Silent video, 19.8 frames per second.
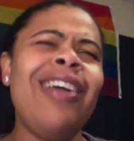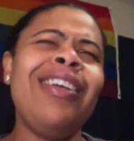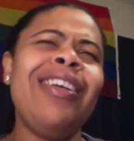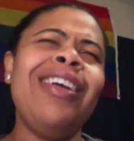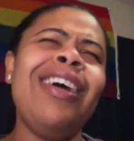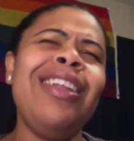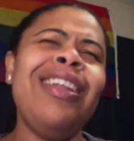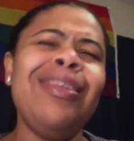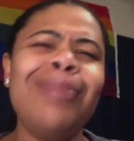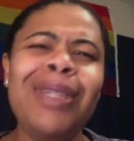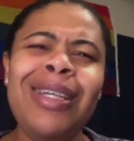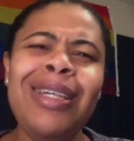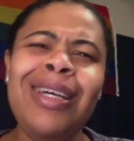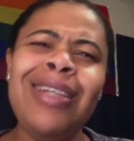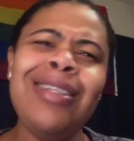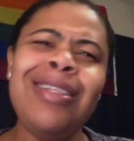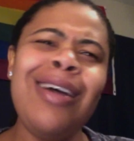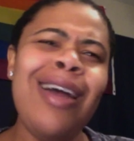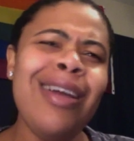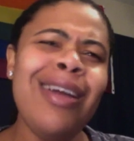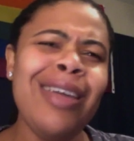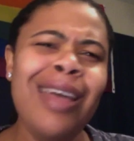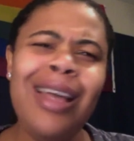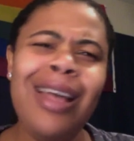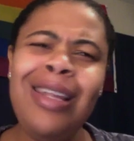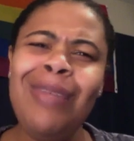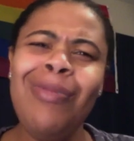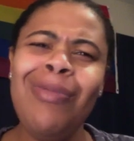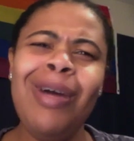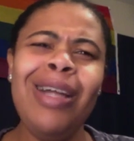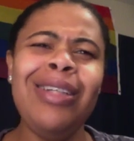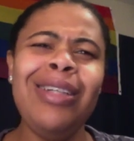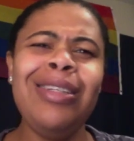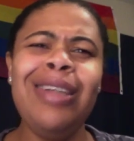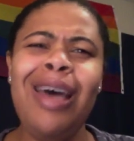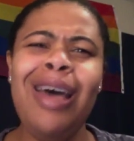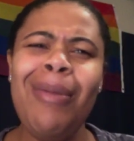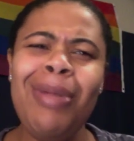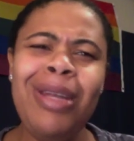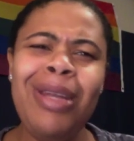Kelly. Because R. Kelly wasn't
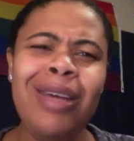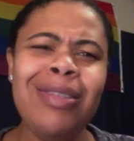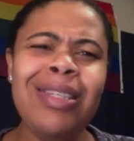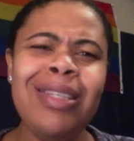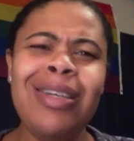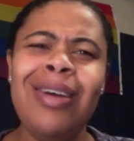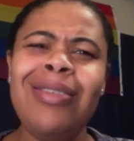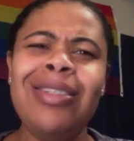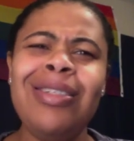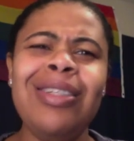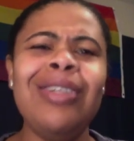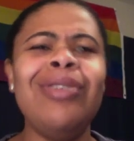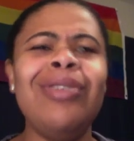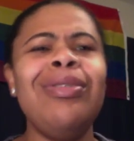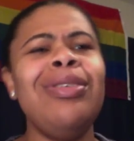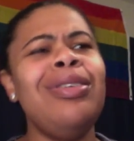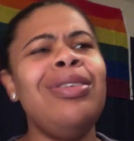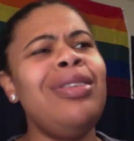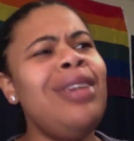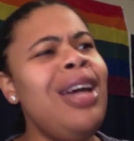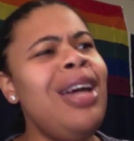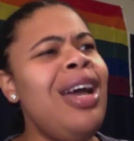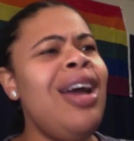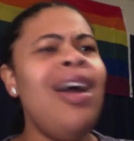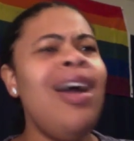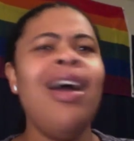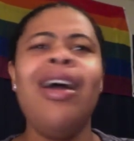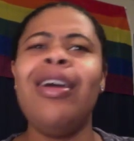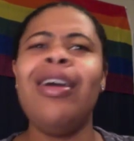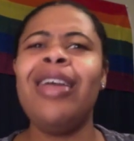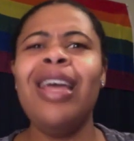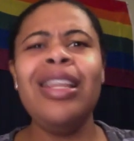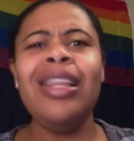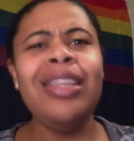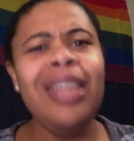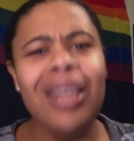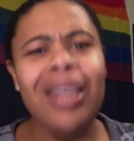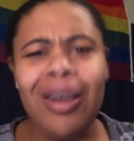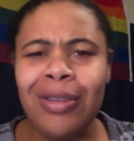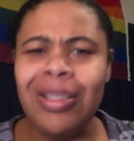dumb enough to go to... R. Kelly
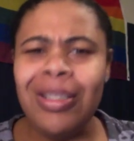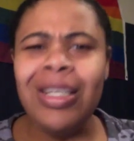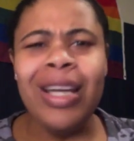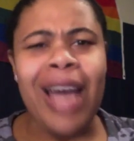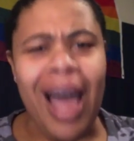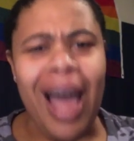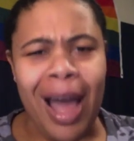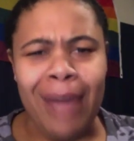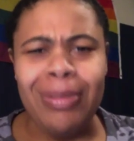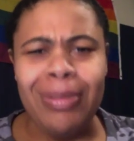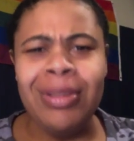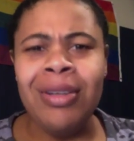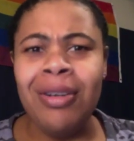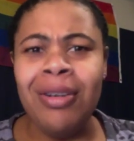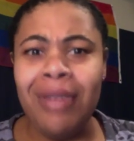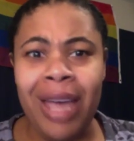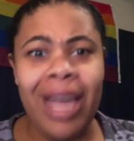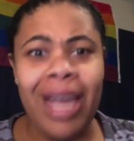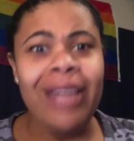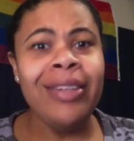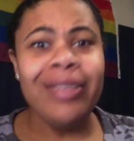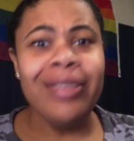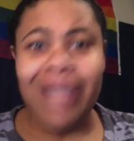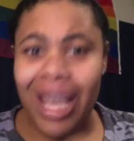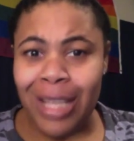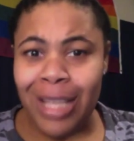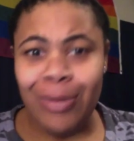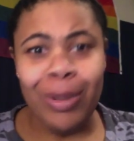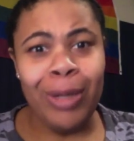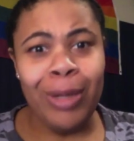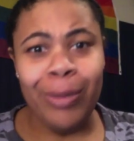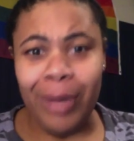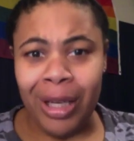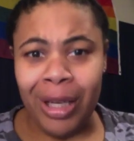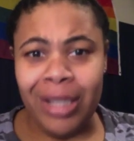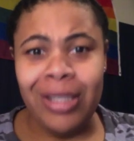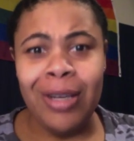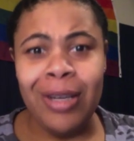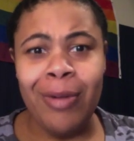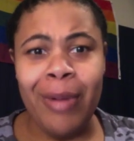didn't go to the cops, okay? That's what it
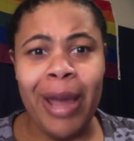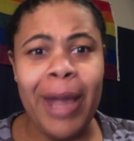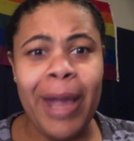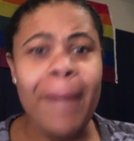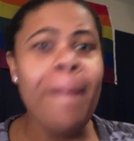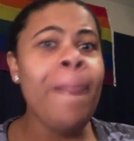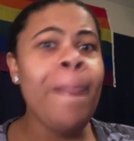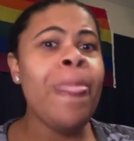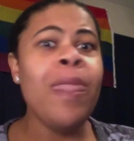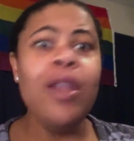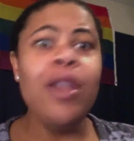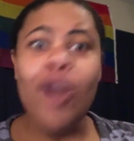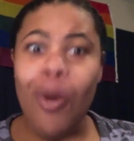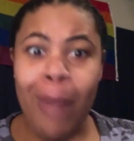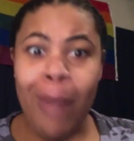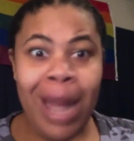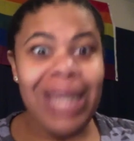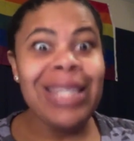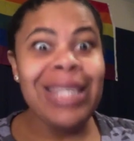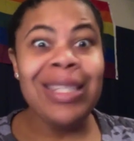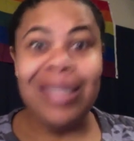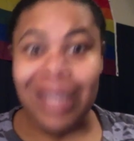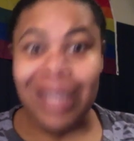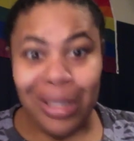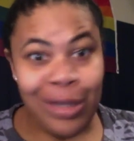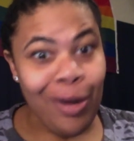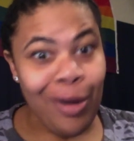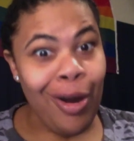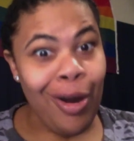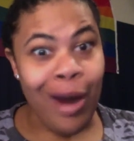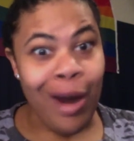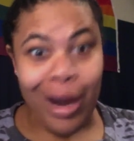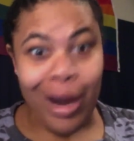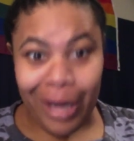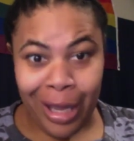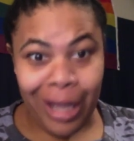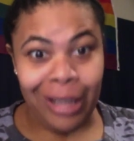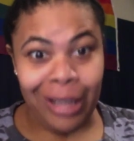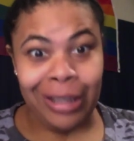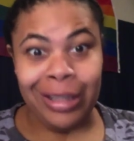was, all right? Nobody snitched on R.
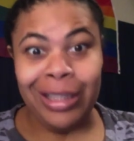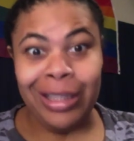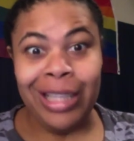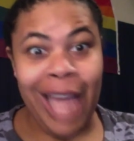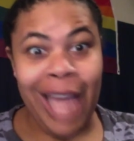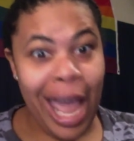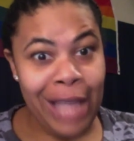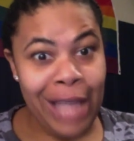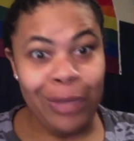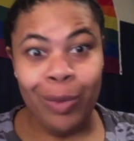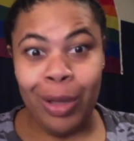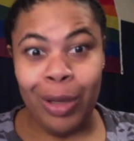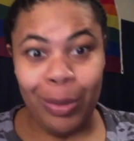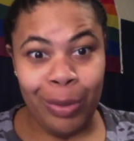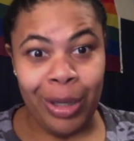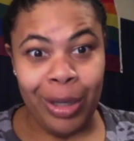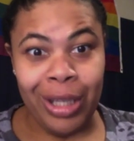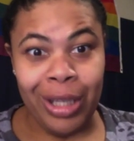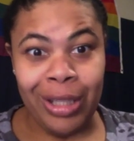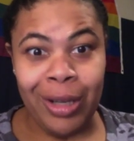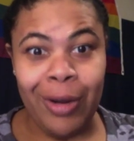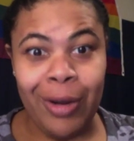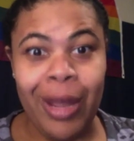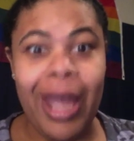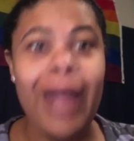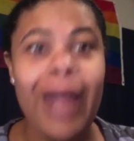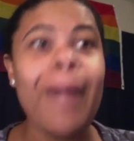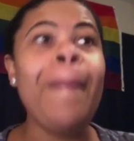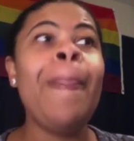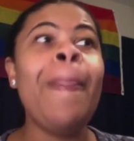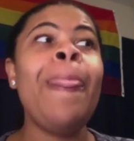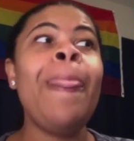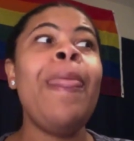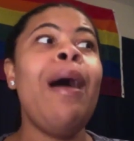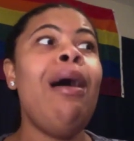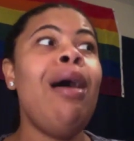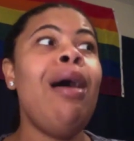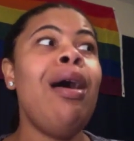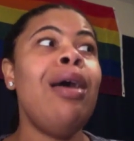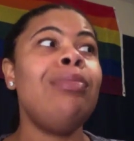Kelly. That's what it was, all right?
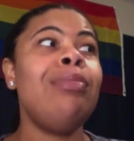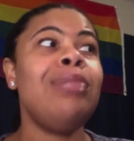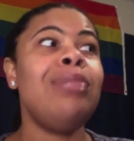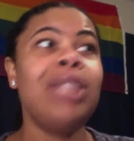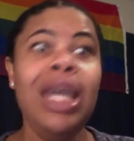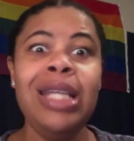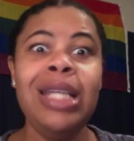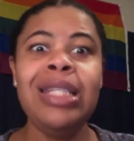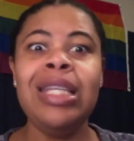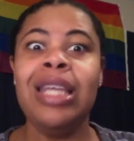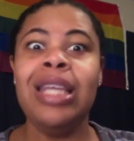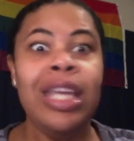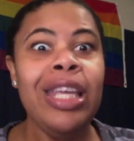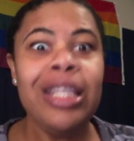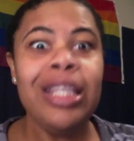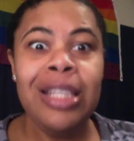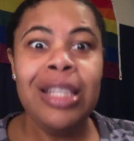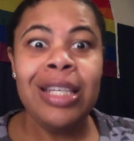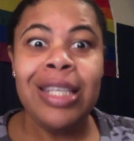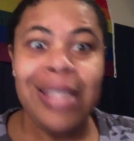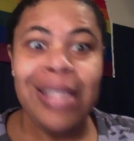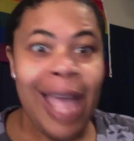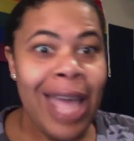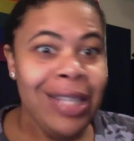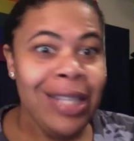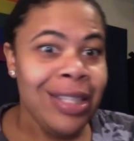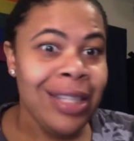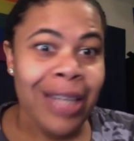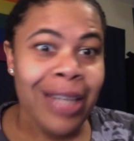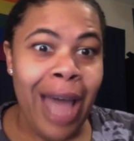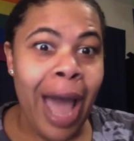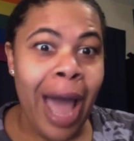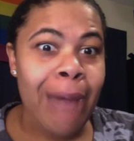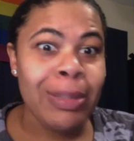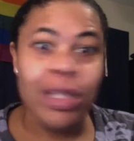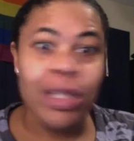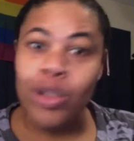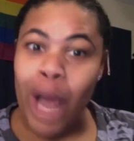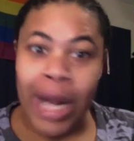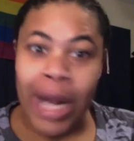Jussie, he took his ass to the
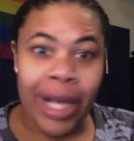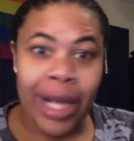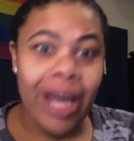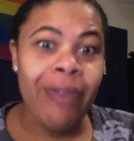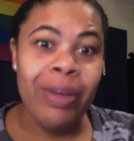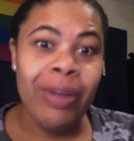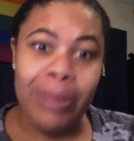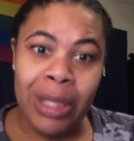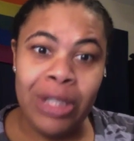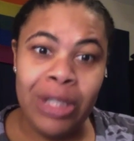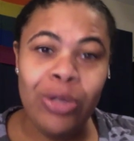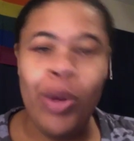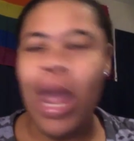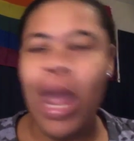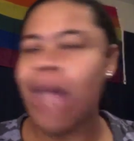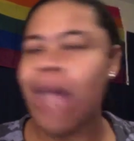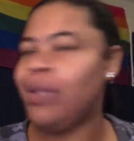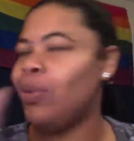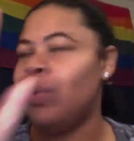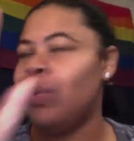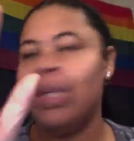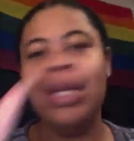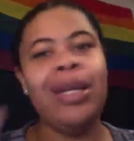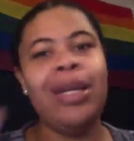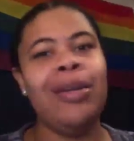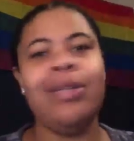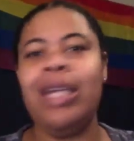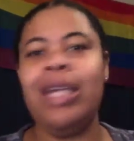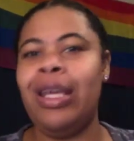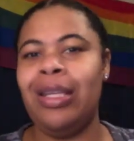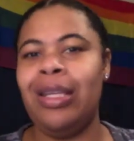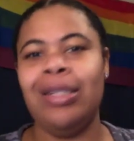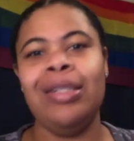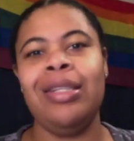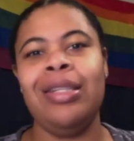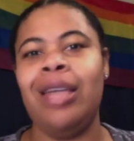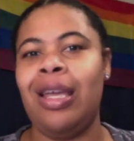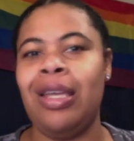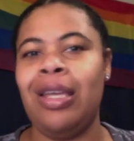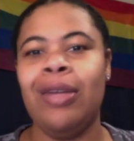cops to try to cover up his tracks. We'll get on that in a
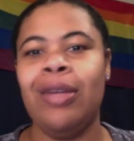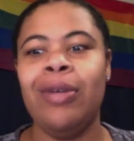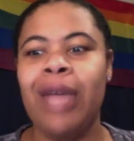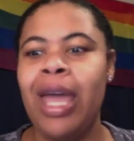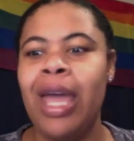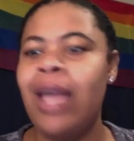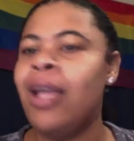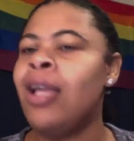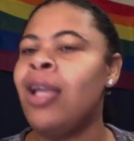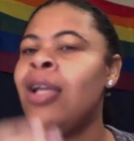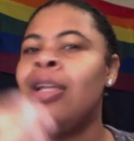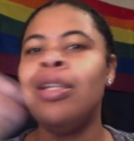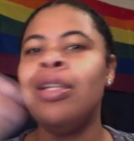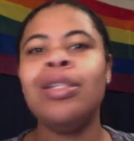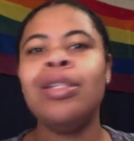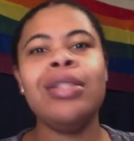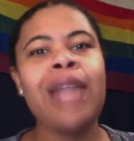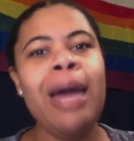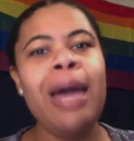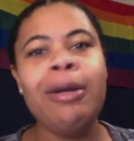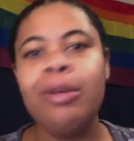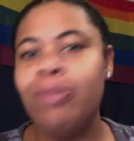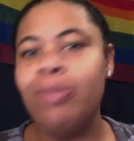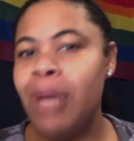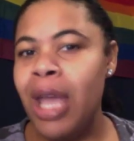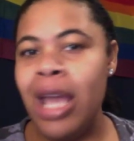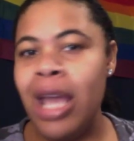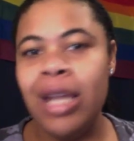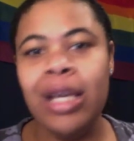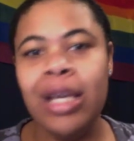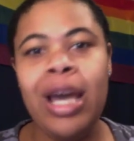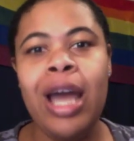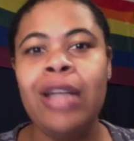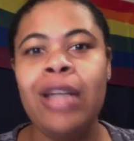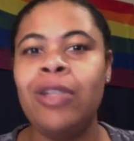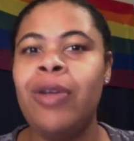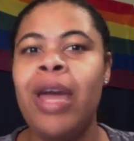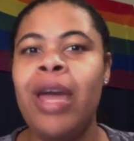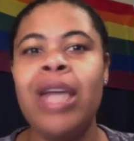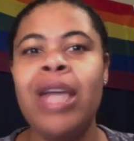second, okay? Stop comparing and
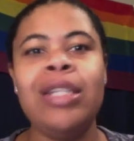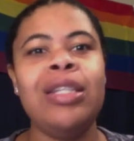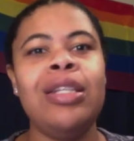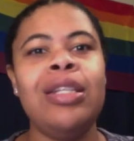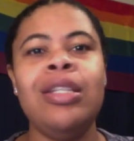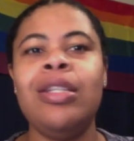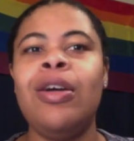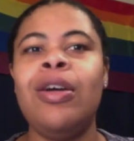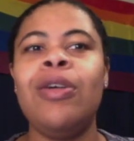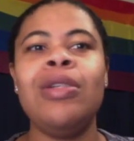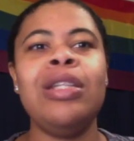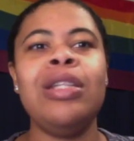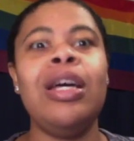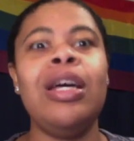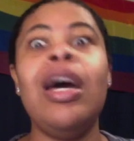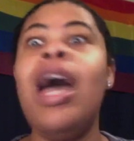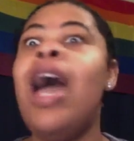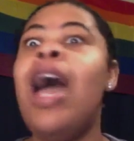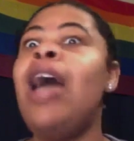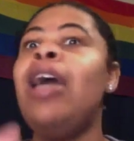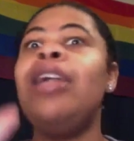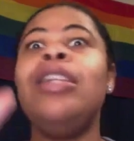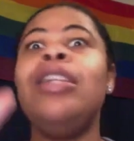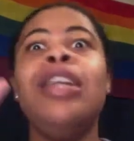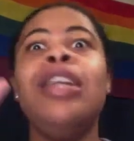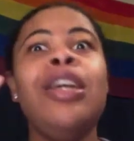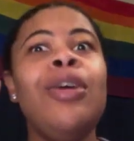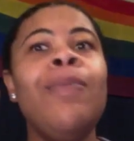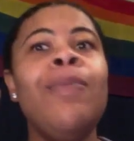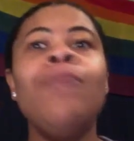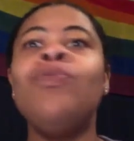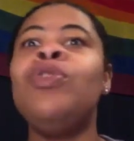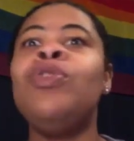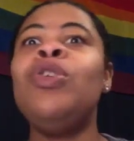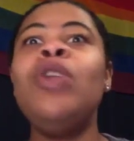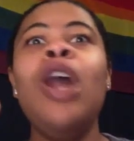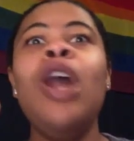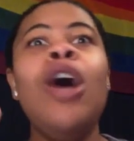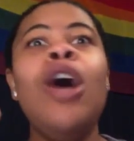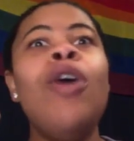contrasting this whole stuff. And then,
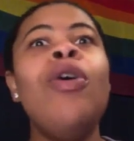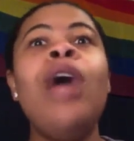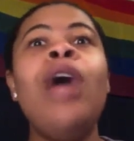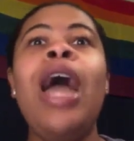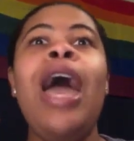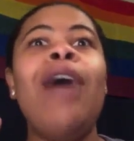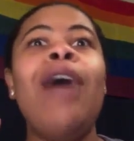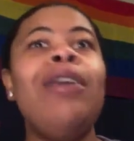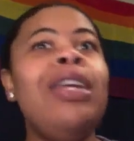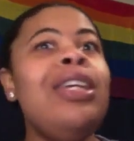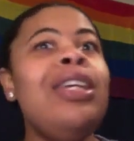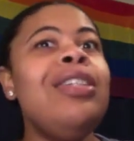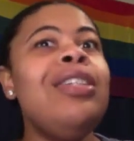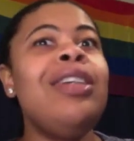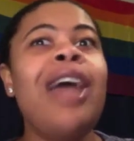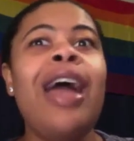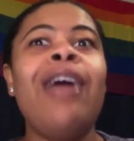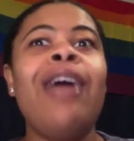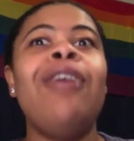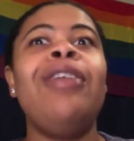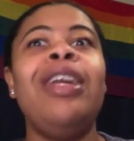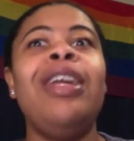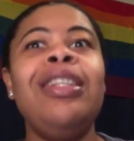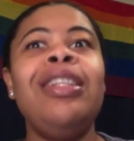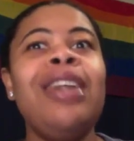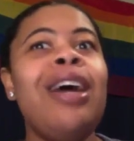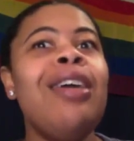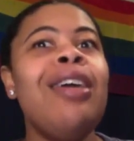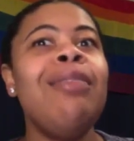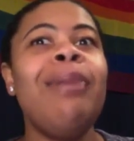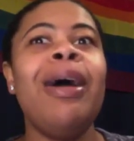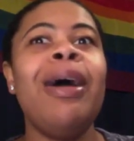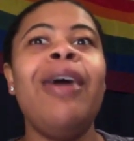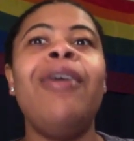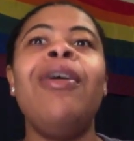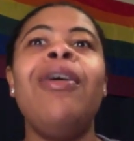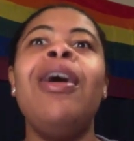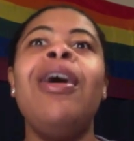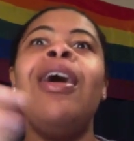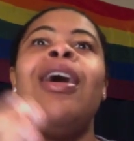you know, out here in Chicago, they talking
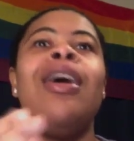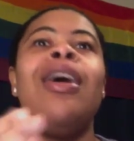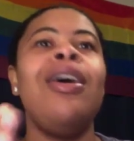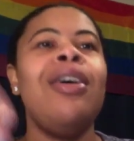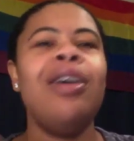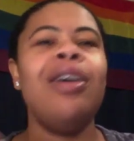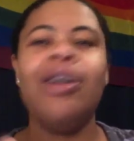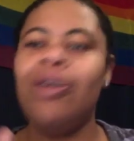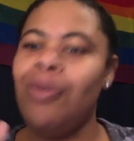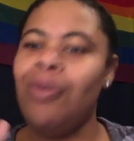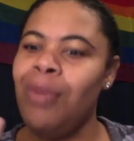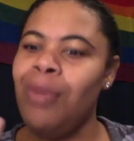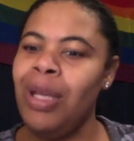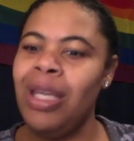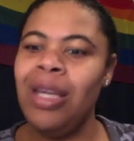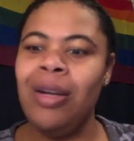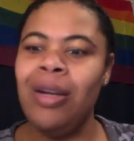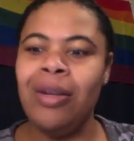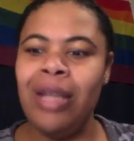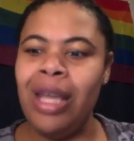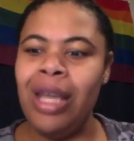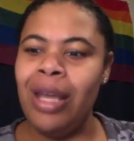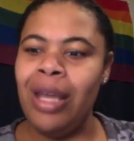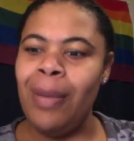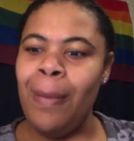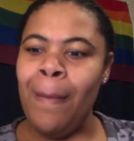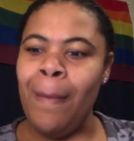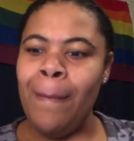about... we'll get on that.